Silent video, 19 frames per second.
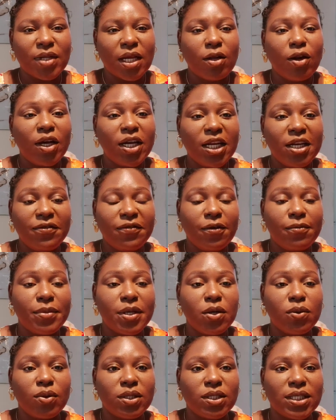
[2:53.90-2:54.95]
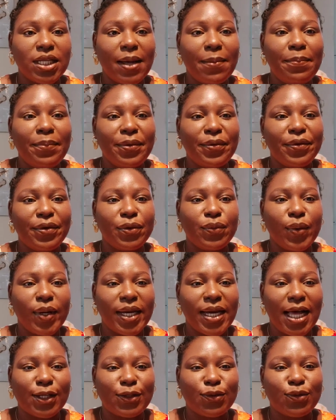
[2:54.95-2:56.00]
luckily for me it was that period
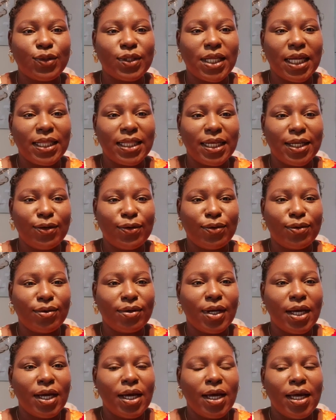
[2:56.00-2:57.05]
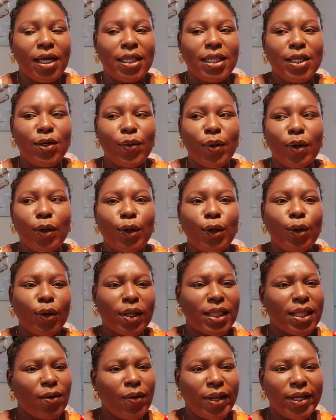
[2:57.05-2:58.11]
when ASUU started or they were on
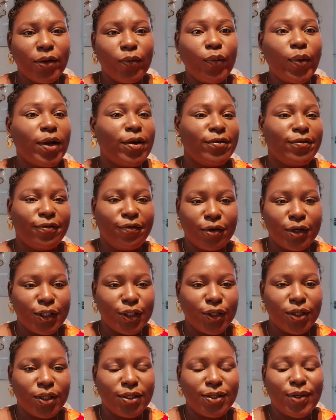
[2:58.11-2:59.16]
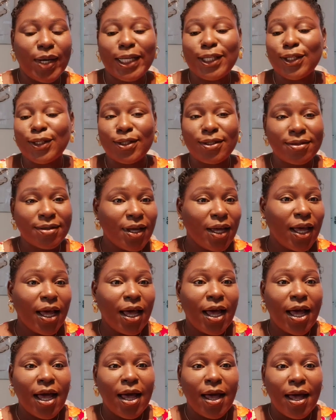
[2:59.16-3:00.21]
lockdown and they weren't functioning. So I just
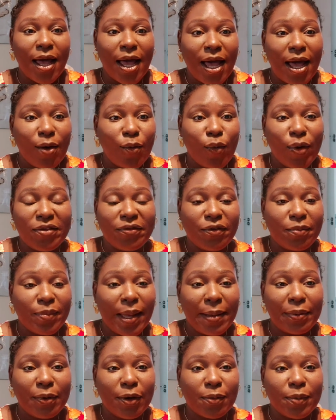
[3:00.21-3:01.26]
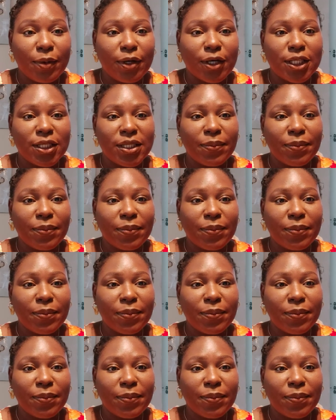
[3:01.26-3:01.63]
went for Babcock because